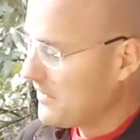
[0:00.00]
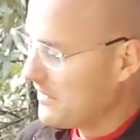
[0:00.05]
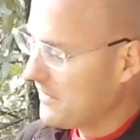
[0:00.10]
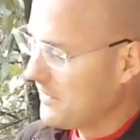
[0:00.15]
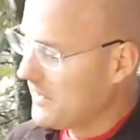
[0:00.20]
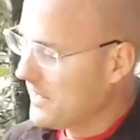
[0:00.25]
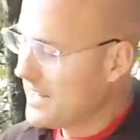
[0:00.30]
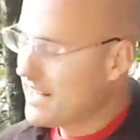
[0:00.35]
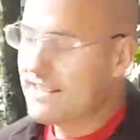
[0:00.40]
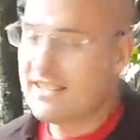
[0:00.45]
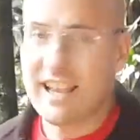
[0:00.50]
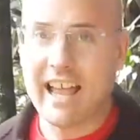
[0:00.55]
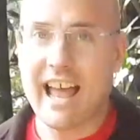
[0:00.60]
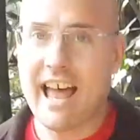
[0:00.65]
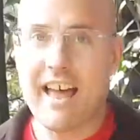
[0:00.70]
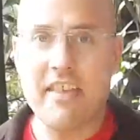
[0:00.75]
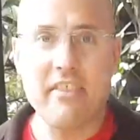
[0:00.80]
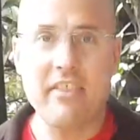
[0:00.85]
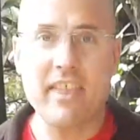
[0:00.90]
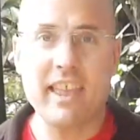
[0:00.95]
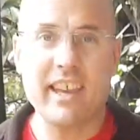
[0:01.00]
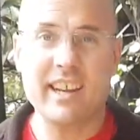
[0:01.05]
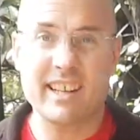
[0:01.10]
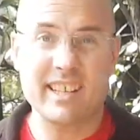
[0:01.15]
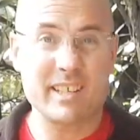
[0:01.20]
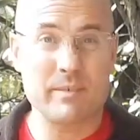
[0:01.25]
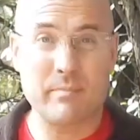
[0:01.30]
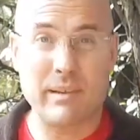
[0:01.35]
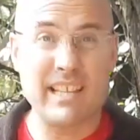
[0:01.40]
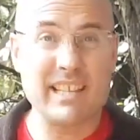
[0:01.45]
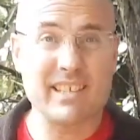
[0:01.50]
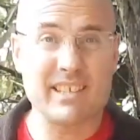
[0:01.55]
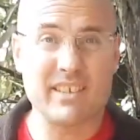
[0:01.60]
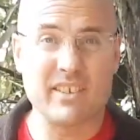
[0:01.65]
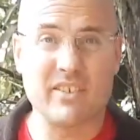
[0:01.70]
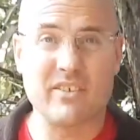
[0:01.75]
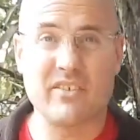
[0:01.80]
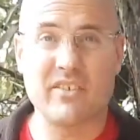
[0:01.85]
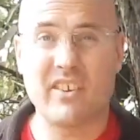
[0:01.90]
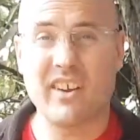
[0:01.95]
These aren't that
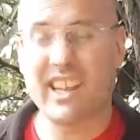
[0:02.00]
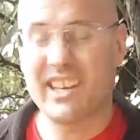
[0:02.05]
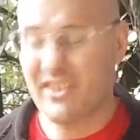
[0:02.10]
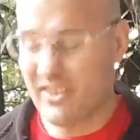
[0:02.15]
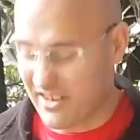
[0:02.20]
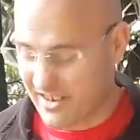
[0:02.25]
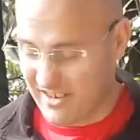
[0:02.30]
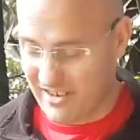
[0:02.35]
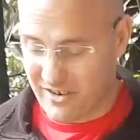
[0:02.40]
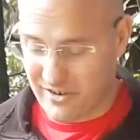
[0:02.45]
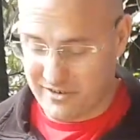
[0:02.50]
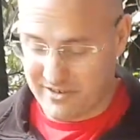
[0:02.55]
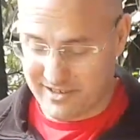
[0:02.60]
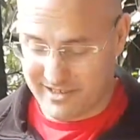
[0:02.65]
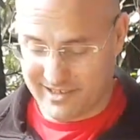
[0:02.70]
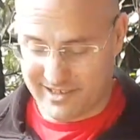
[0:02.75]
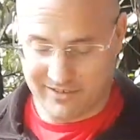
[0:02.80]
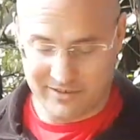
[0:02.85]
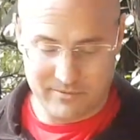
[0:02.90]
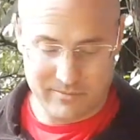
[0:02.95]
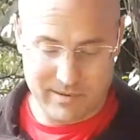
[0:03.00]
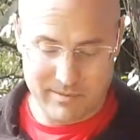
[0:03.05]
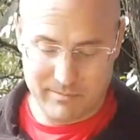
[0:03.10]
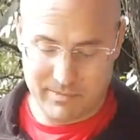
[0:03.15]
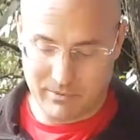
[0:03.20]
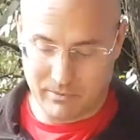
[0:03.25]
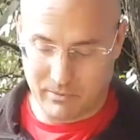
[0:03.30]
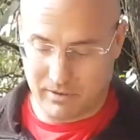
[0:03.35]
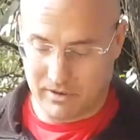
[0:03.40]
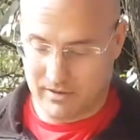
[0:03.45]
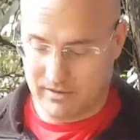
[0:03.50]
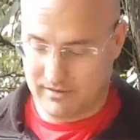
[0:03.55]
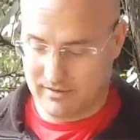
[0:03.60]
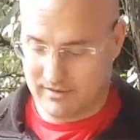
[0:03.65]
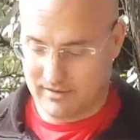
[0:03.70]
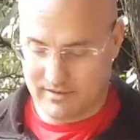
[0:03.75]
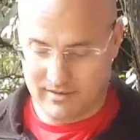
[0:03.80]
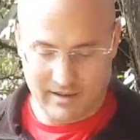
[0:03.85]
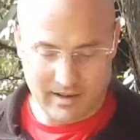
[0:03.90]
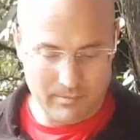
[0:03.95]
expensive. I don't honestly remember what
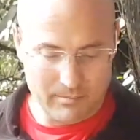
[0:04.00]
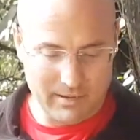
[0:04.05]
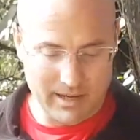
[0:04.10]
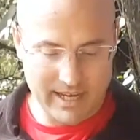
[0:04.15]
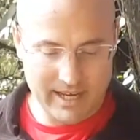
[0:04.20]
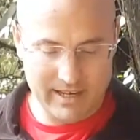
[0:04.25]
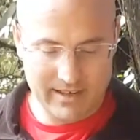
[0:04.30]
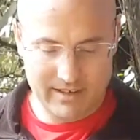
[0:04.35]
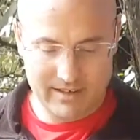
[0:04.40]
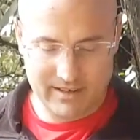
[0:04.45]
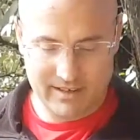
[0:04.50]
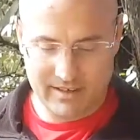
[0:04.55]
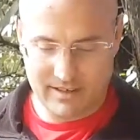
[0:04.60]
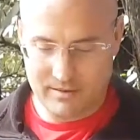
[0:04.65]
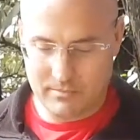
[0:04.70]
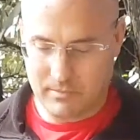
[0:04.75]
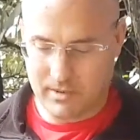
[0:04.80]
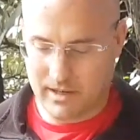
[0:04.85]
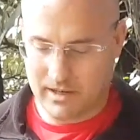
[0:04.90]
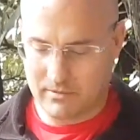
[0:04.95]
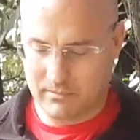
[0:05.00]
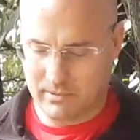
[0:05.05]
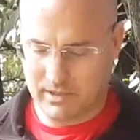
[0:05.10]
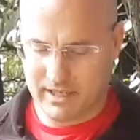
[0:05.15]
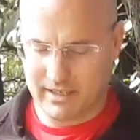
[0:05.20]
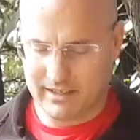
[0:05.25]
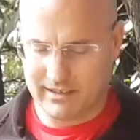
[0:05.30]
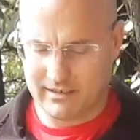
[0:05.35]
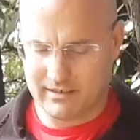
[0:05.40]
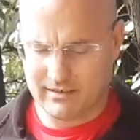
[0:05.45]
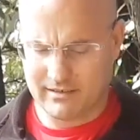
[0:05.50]
I paid. It might have been